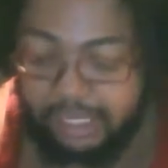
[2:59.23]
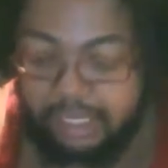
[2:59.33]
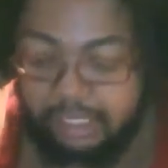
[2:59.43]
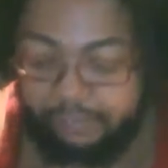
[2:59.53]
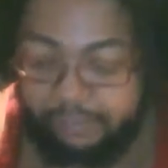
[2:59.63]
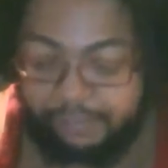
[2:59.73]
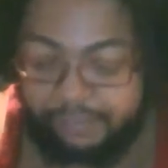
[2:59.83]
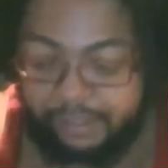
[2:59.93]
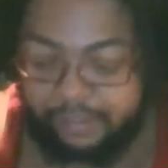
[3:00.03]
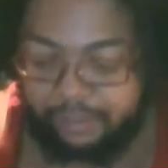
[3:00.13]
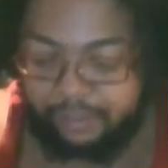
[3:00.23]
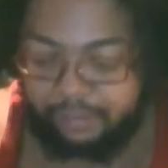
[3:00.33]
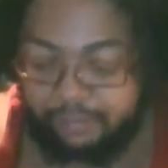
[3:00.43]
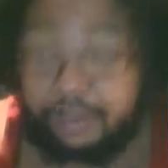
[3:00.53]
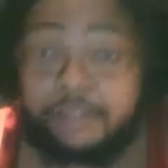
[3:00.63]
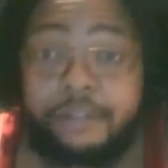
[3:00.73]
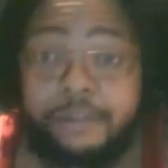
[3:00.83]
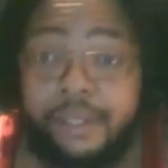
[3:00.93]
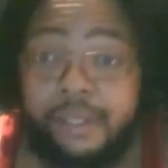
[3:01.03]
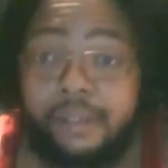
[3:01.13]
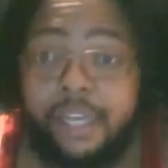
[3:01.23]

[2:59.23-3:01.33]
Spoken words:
eating breakfast is really fun for me.